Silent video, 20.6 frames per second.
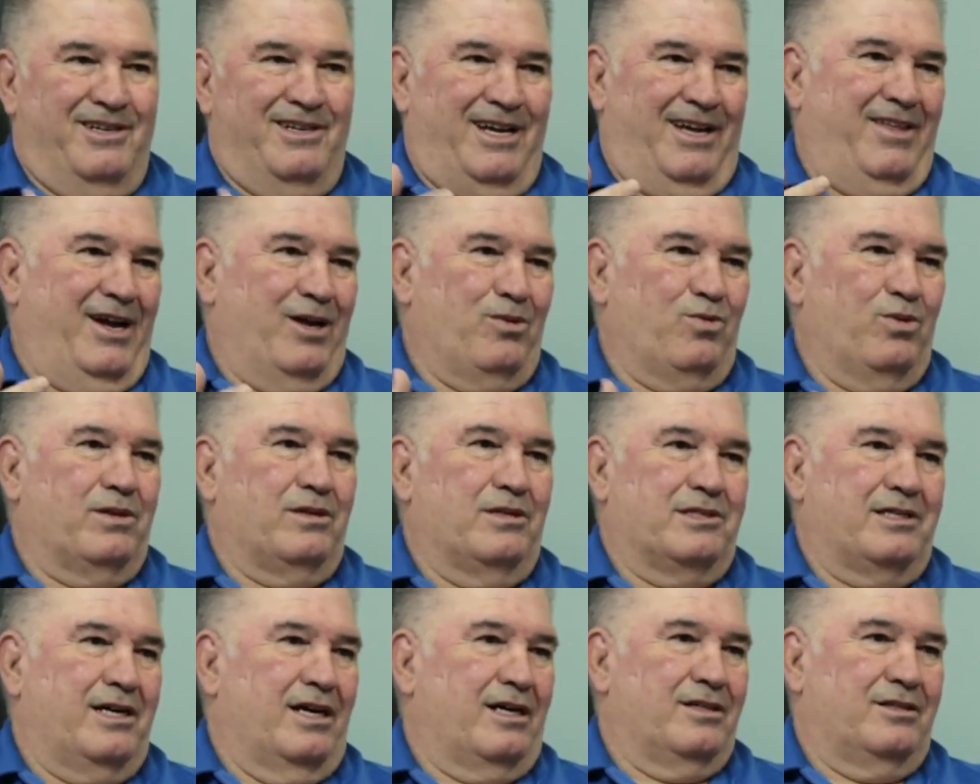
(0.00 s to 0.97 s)
and that whittles
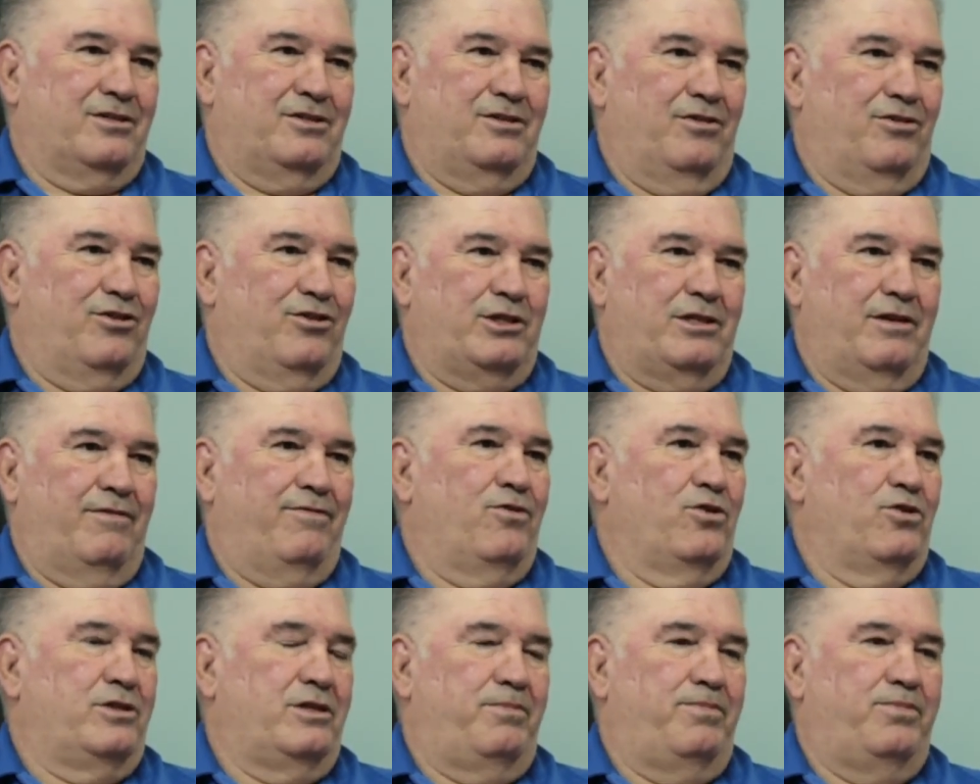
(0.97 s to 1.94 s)
down to 30,
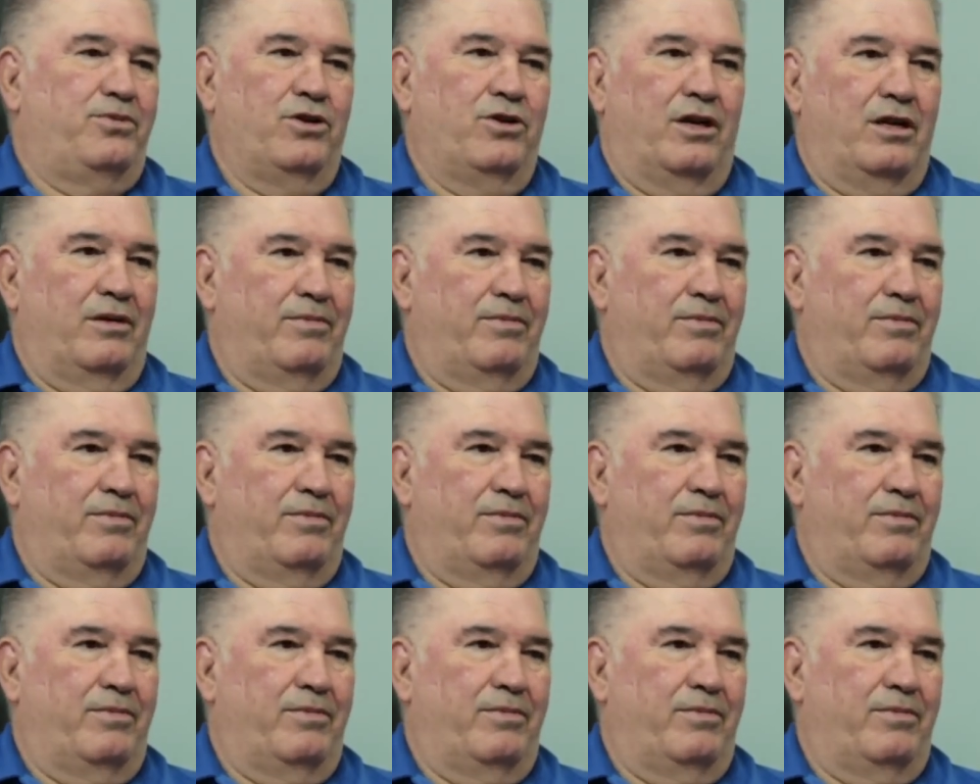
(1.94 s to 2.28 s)
40 purely